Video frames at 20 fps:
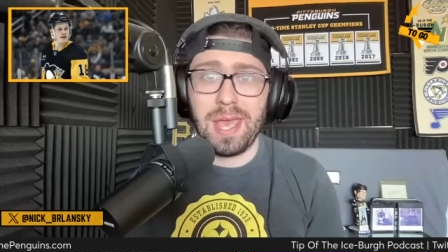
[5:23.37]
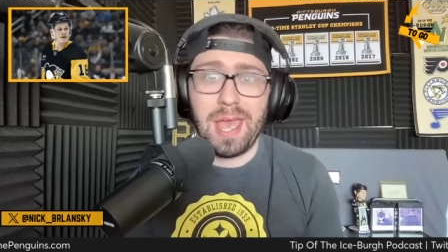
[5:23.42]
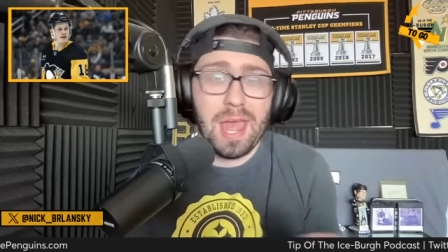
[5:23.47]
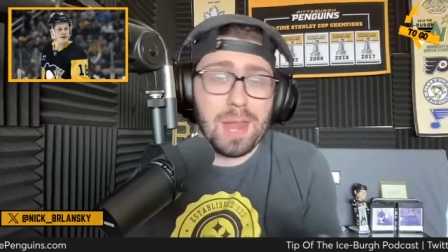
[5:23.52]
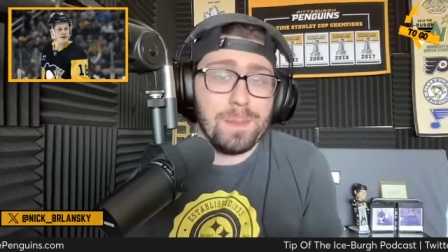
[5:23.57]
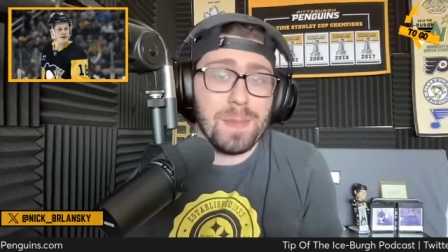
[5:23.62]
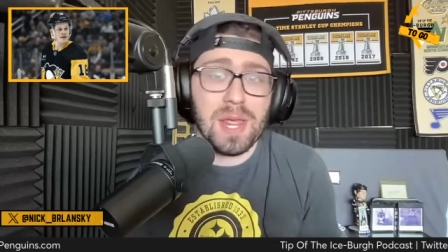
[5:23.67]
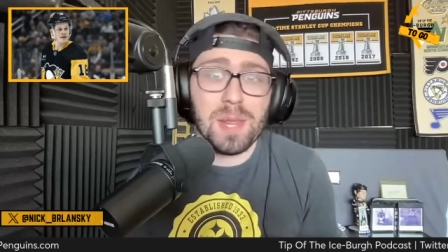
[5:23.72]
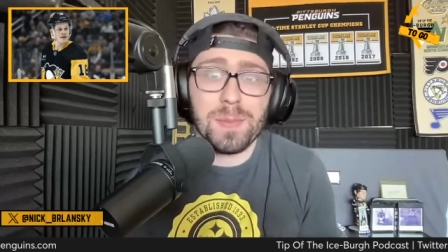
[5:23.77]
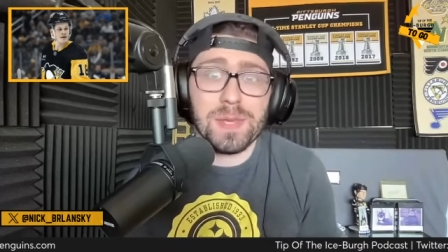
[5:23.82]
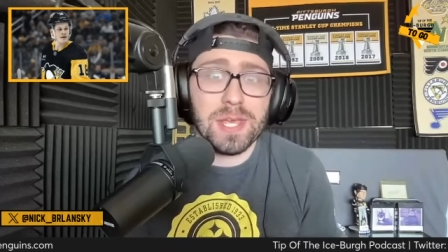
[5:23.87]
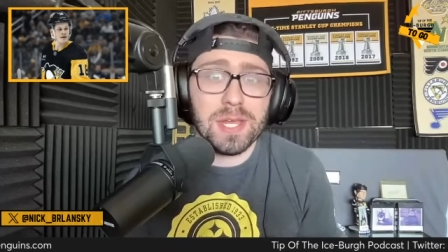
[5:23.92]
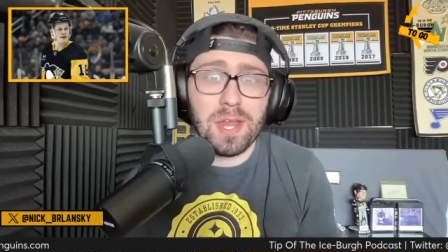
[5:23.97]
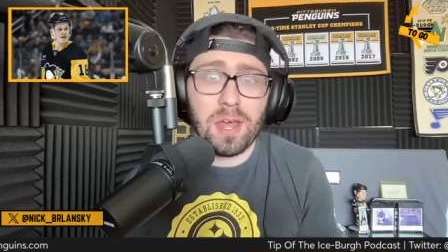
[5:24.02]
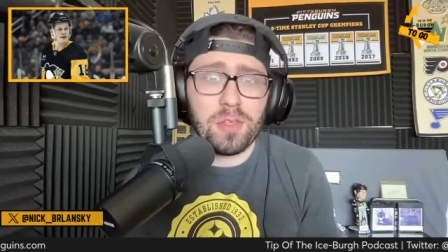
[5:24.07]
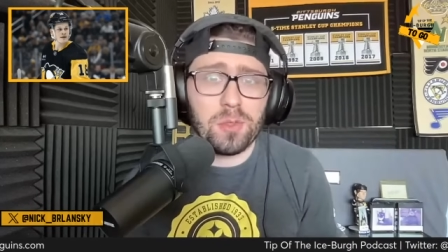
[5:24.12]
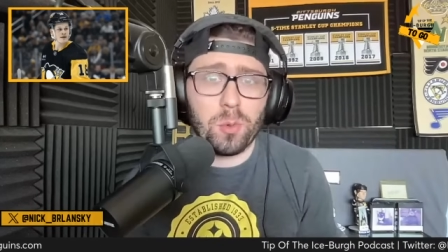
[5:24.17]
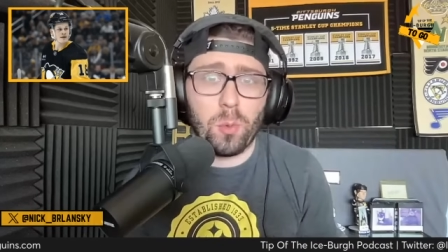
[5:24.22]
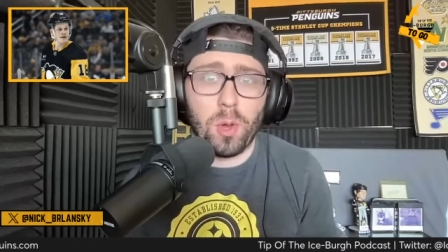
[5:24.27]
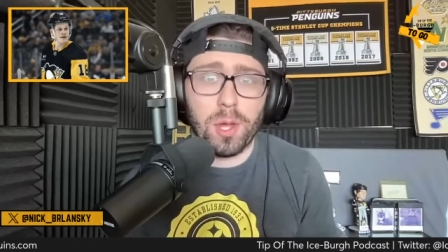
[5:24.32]
and maybe
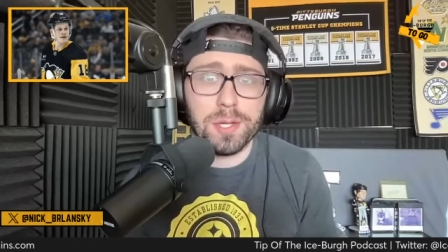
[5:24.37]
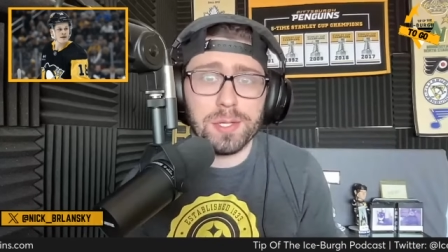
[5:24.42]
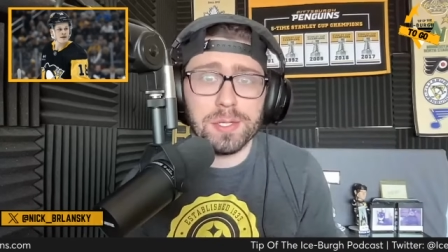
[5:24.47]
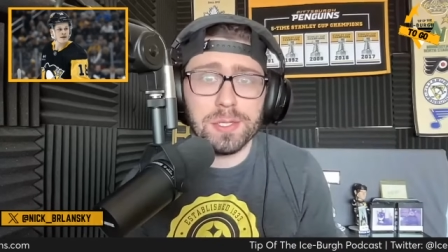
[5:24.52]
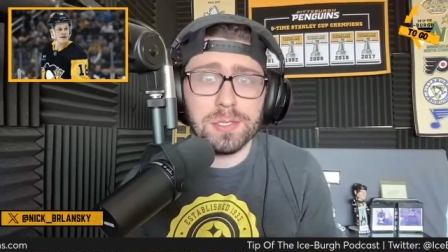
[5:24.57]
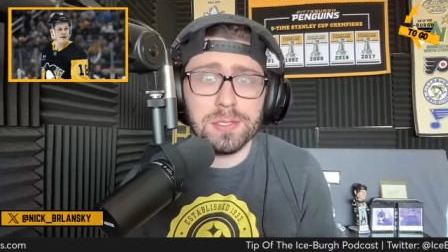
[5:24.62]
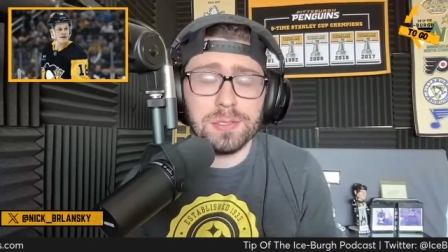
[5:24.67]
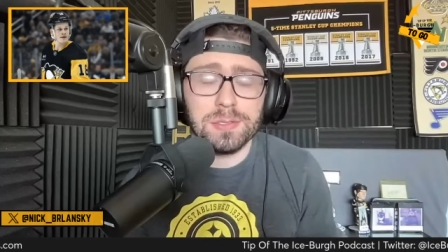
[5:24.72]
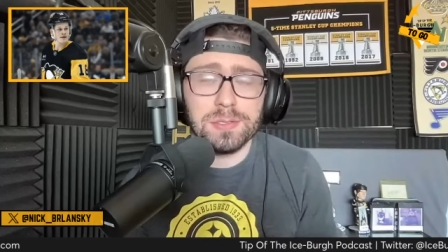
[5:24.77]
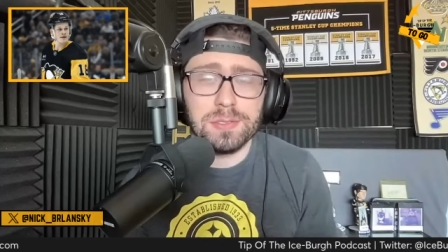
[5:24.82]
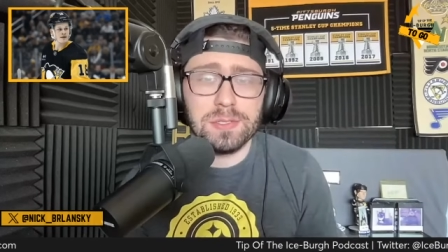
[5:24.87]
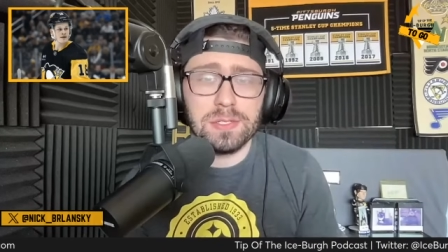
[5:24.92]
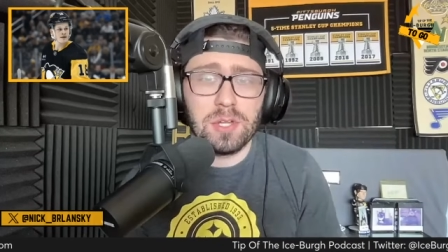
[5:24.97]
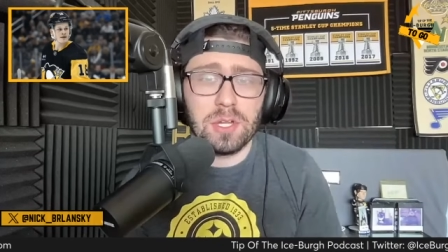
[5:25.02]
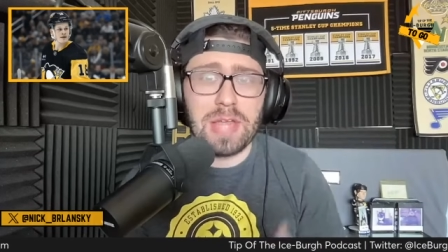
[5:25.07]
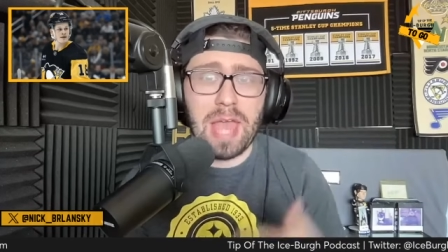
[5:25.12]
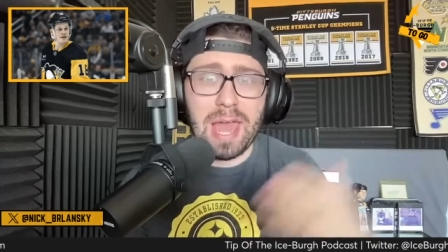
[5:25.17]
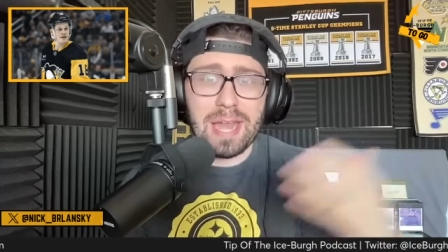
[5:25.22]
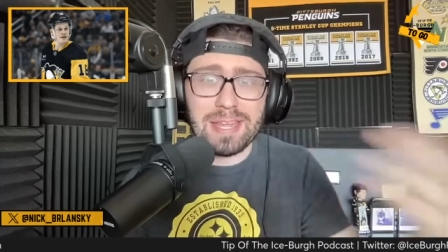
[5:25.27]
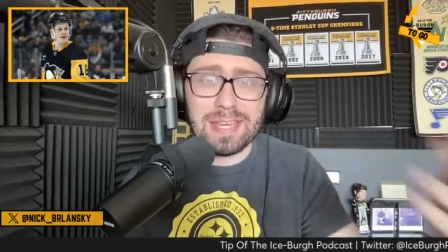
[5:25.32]
another one
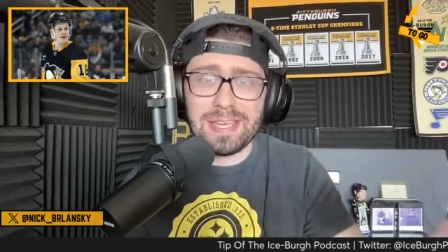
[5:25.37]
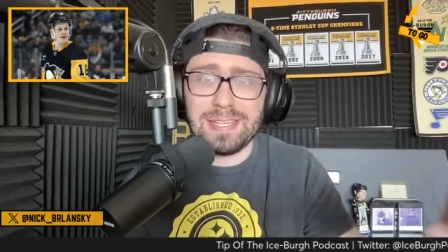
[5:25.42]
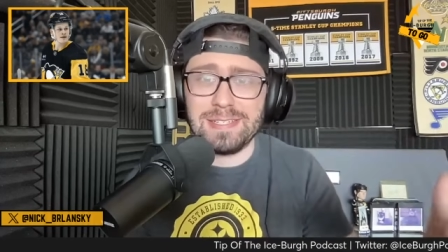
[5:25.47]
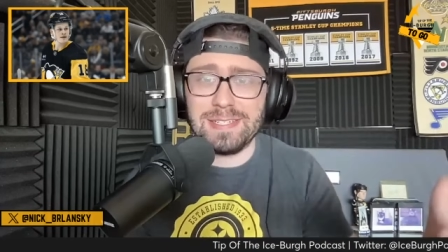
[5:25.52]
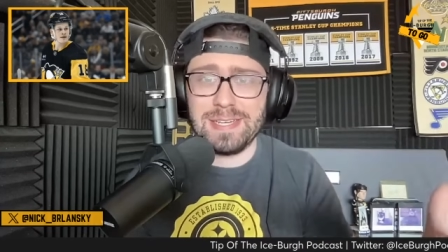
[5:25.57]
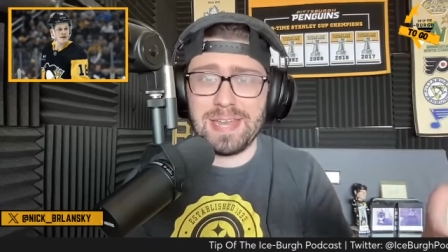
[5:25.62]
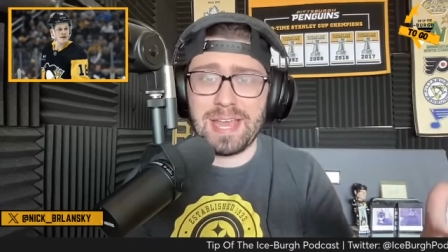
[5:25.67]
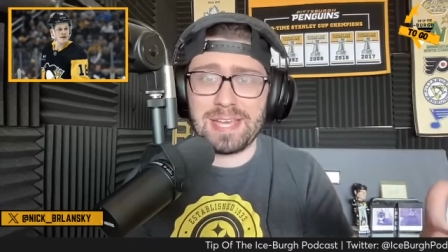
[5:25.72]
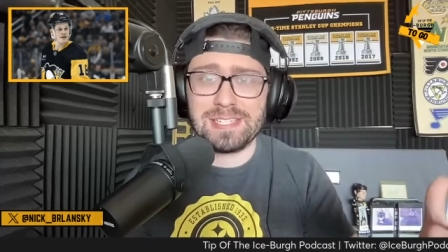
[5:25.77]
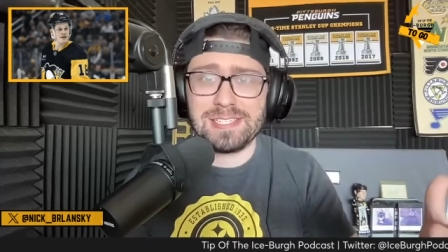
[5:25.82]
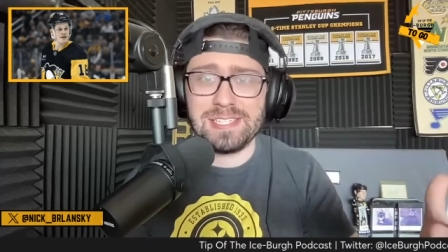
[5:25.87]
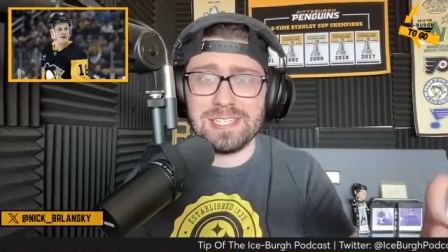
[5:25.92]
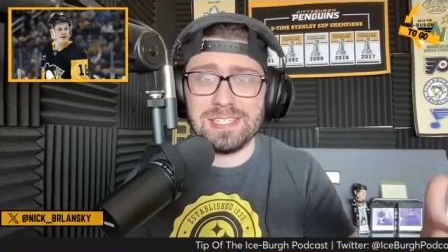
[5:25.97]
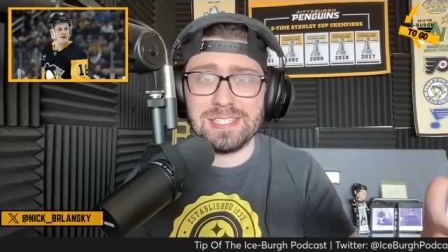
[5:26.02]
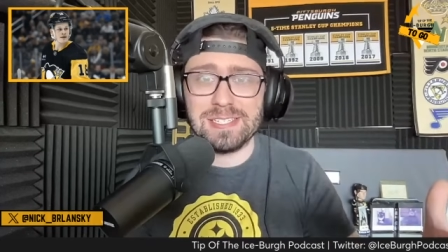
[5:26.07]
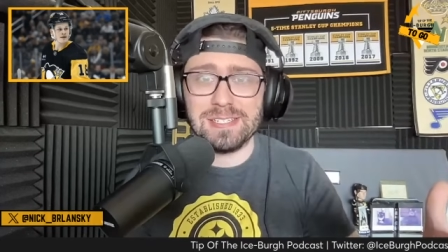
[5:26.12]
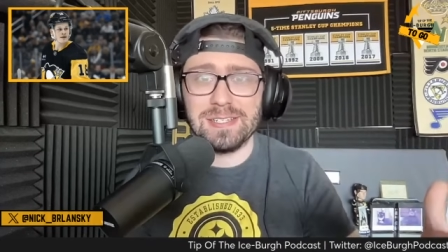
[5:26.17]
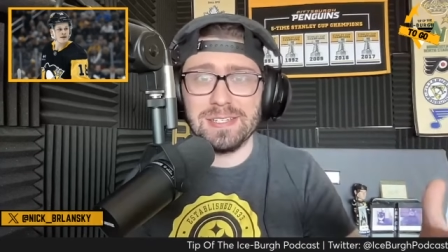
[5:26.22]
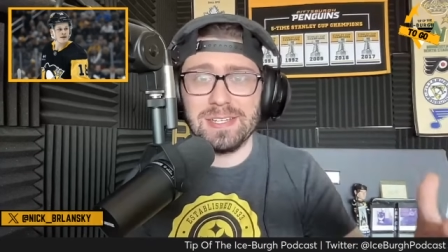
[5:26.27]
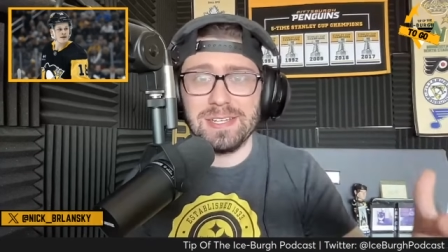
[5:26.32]
heading into next season?